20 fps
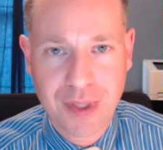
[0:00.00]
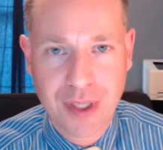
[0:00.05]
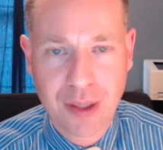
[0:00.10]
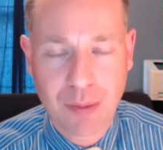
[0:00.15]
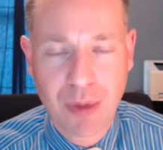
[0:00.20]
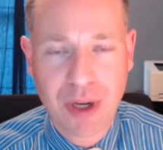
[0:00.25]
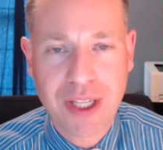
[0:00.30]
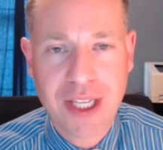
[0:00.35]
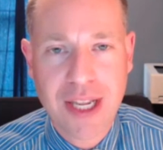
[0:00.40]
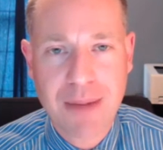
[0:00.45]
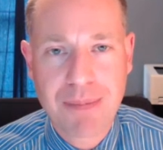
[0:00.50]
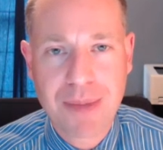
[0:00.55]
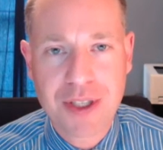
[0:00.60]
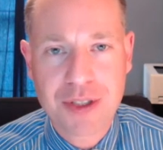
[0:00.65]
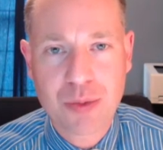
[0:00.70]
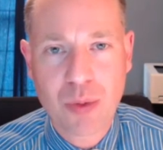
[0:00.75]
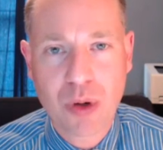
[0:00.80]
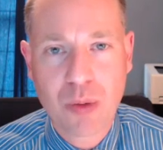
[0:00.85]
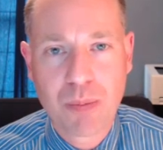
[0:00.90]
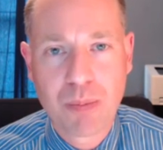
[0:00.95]
I'm going to keep
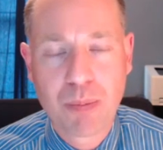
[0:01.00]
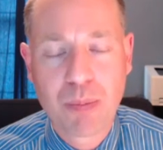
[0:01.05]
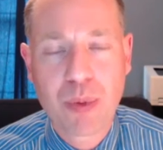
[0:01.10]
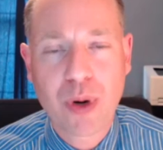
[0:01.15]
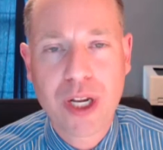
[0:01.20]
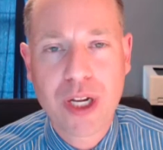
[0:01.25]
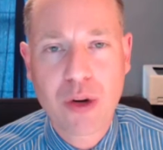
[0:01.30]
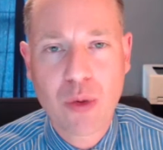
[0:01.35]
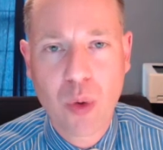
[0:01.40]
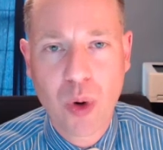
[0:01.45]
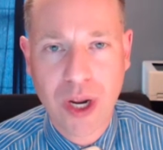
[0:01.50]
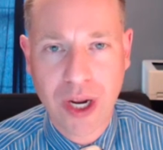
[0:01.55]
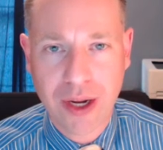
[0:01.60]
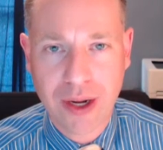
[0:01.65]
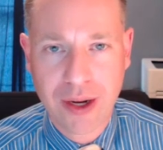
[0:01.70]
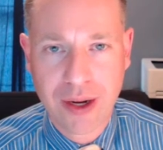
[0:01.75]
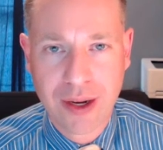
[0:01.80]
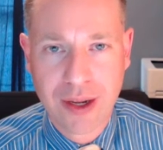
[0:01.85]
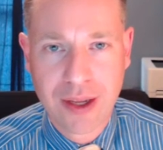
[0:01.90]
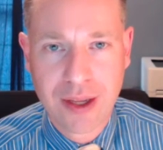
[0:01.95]
this one pretty
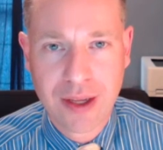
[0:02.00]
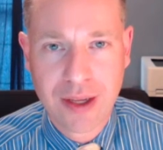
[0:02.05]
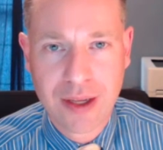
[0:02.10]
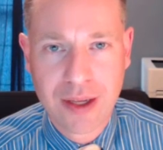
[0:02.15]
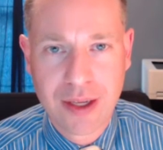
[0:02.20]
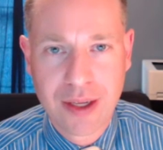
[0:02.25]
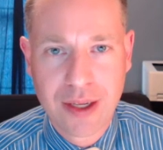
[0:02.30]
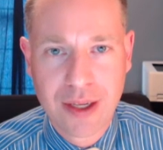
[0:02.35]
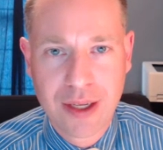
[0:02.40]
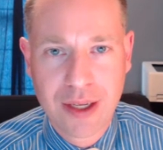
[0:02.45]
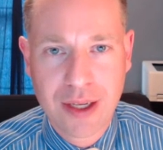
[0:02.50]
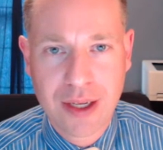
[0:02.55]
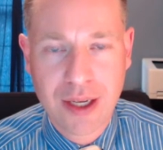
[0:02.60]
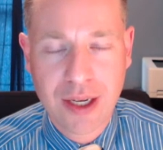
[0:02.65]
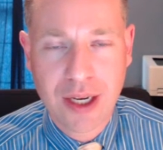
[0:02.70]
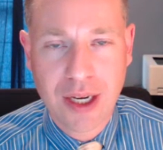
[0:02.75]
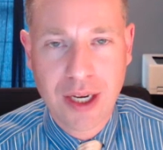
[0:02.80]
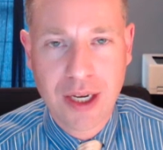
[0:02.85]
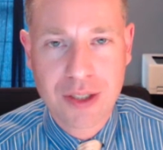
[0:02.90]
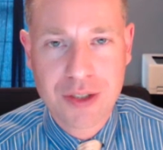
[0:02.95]
quick.
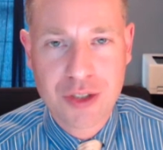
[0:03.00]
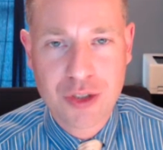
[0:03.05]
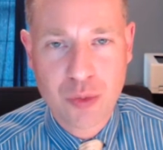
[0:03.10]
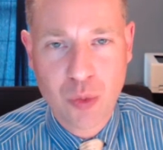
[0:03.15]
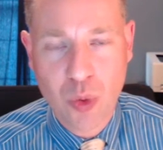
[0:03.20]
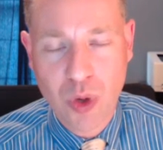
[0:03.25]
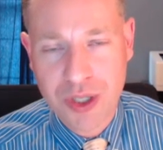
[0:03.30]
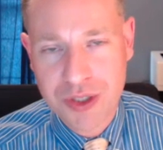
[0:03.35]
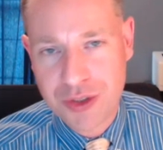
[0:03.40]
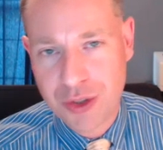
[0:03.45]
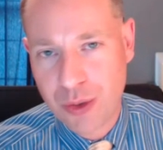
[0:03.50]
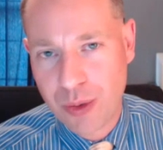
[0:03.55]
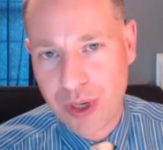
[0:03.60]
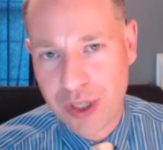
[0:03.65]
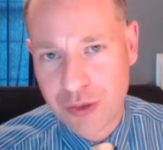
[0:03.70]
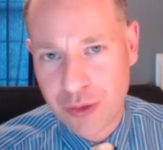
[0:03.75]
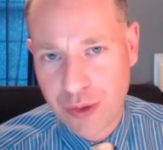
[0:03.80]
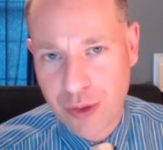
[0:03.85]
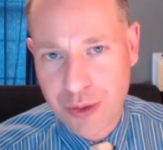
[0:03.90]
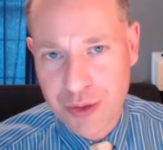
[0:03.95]
I just want to
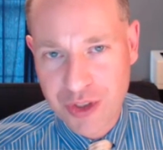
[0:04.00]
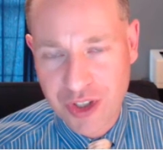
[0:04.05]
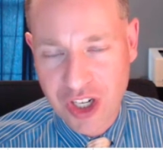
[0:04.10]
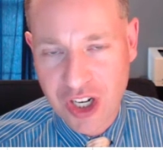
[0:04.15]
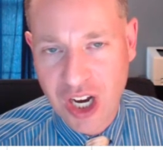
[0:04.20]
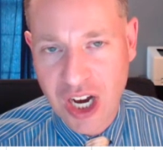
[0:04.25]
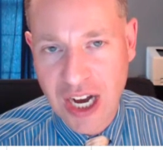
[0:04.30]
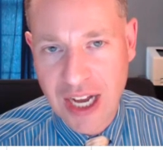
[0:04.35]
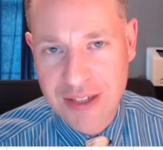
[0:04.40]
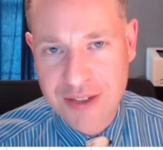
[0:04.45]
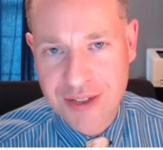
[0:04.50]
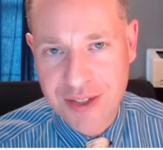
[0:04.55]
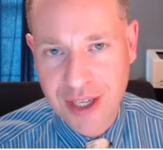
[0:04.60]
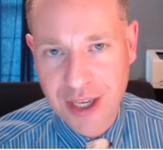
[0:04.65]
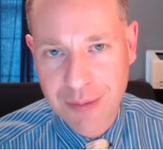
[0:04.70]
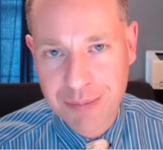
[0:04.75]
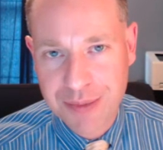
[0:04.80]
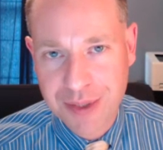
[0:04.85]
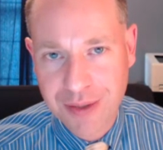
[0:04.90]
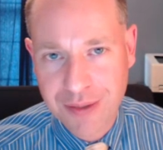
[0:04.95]
introduce the
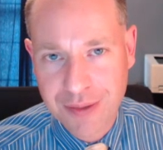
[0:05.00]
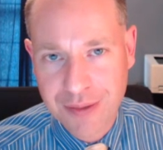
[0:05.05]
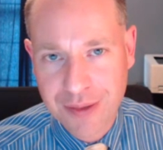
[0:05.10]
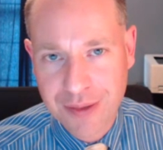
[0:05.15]
concept,